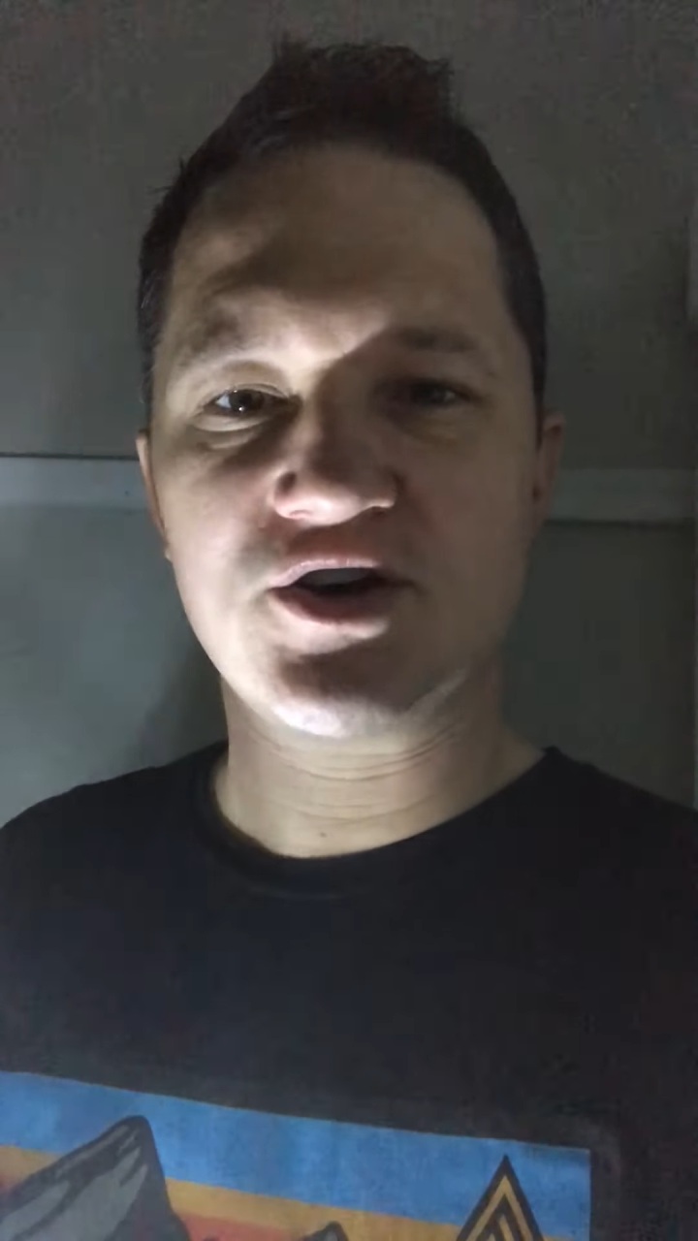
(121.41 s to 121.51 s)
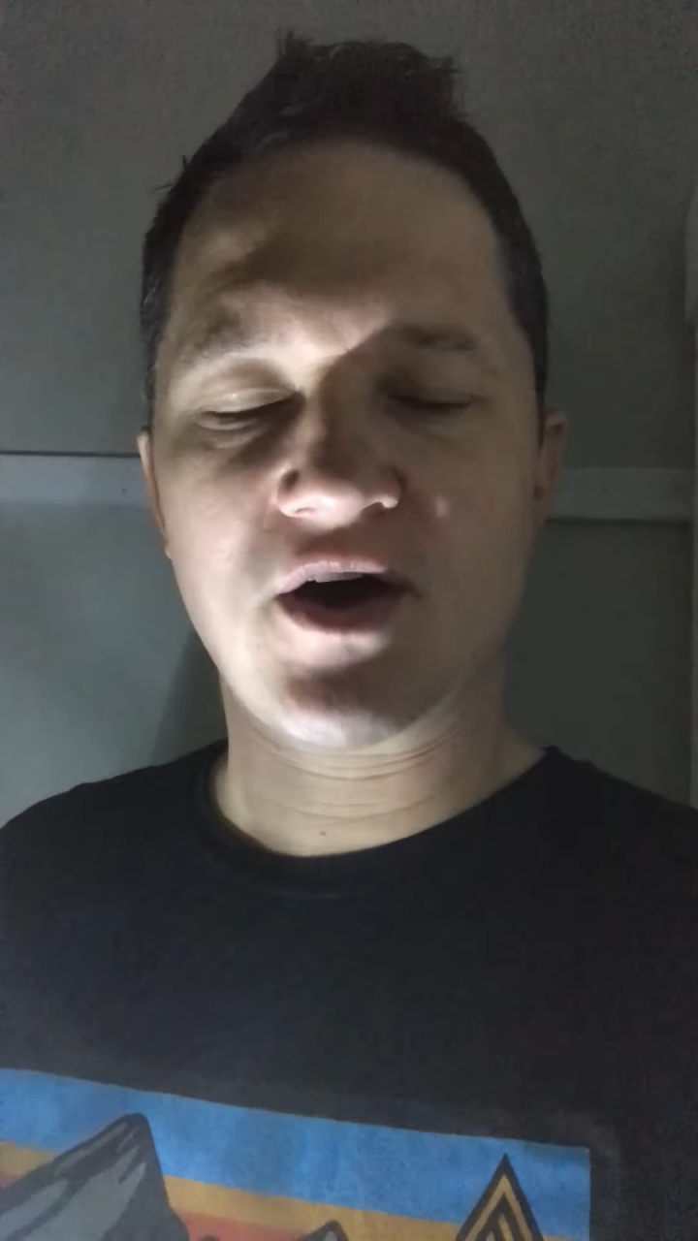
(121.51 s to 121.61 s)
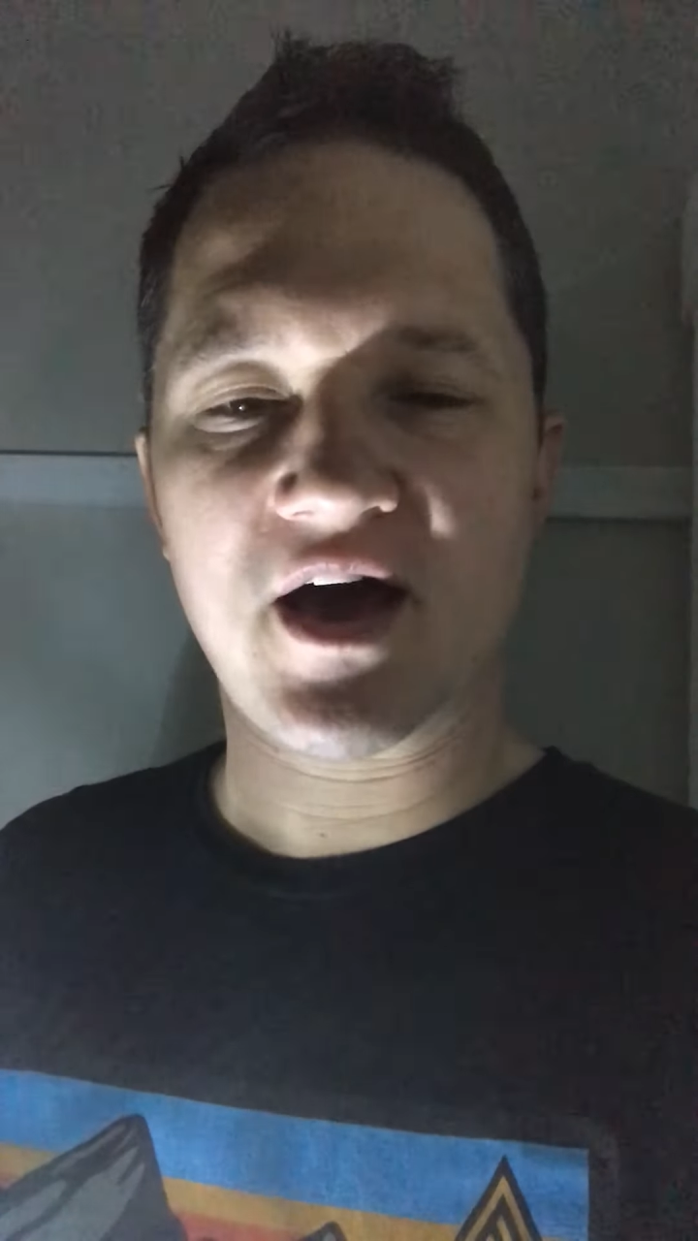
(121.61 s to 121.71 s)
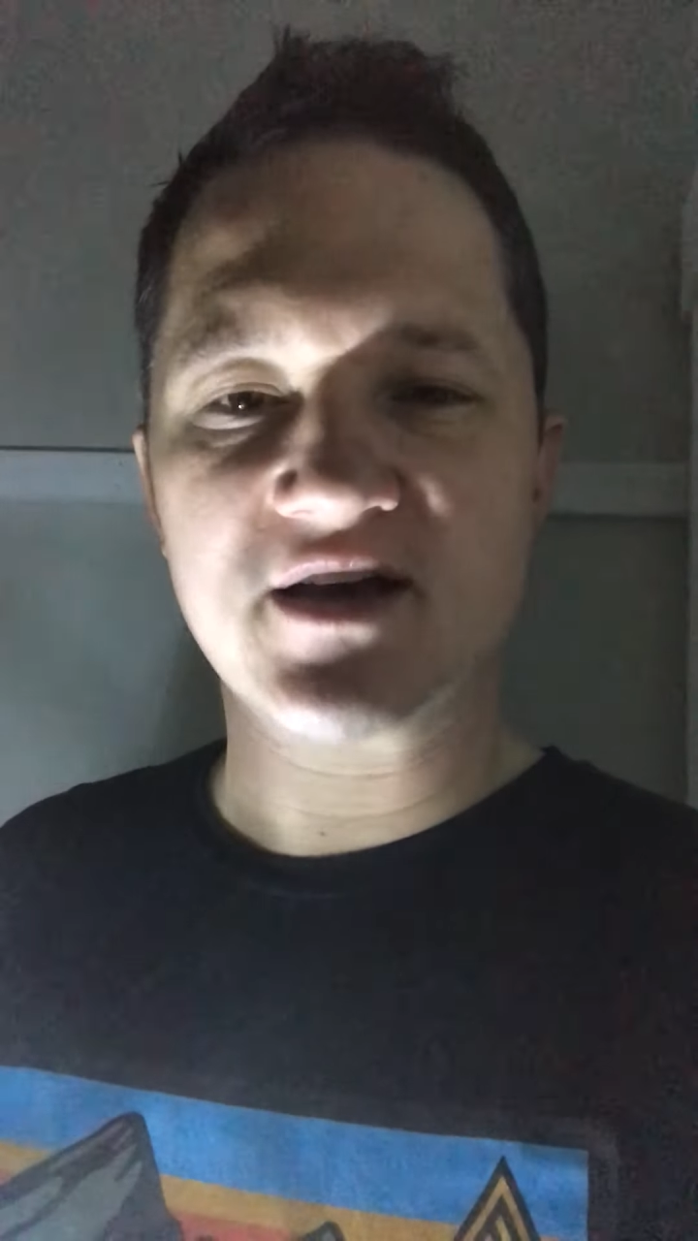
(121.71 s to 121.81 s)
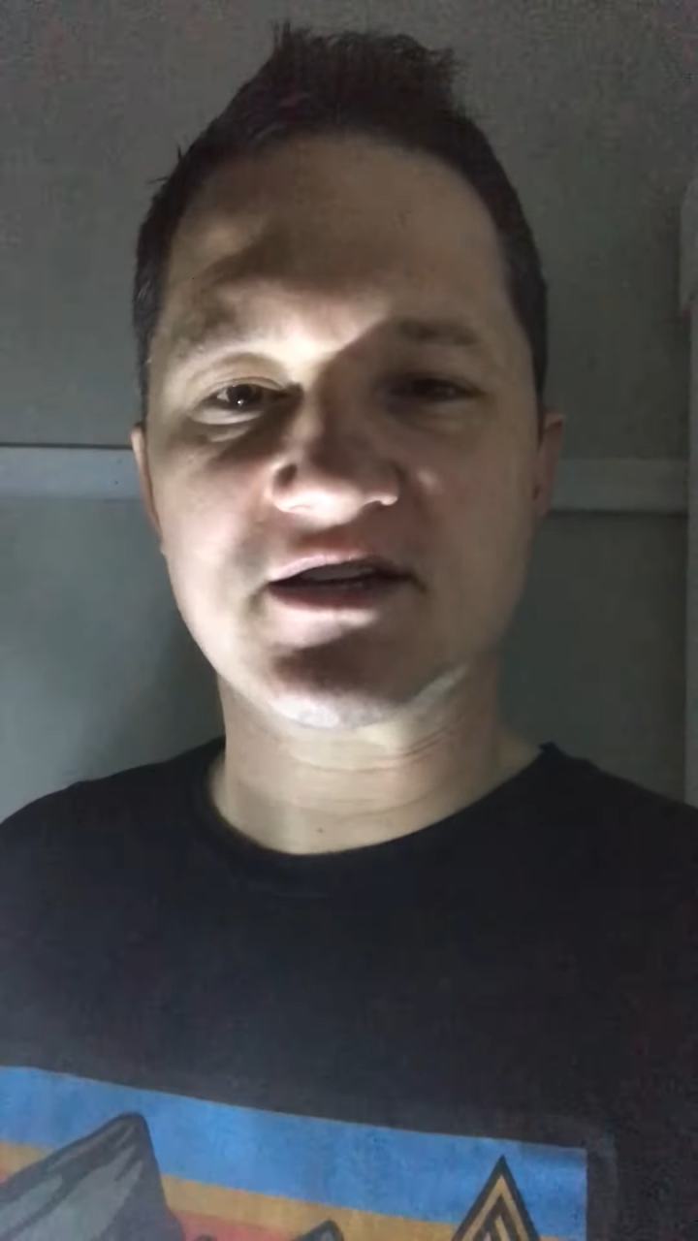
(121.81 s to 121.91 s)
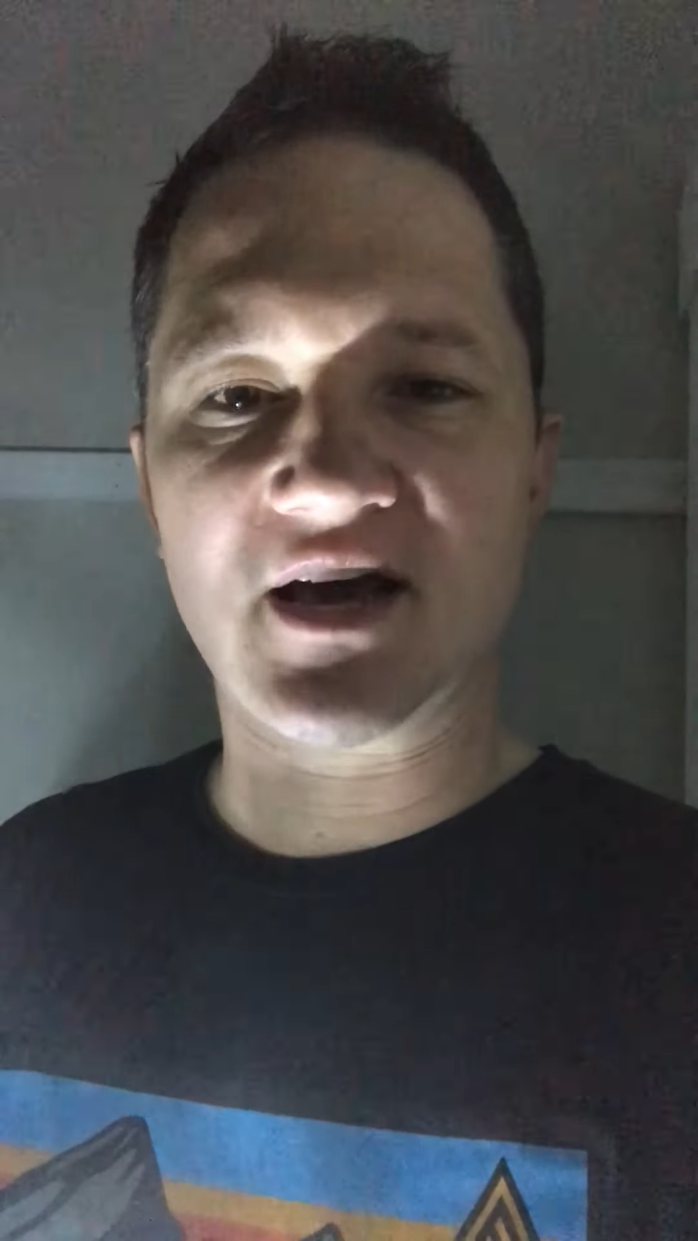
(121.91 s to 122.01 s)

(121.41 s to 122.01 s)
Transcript: you guys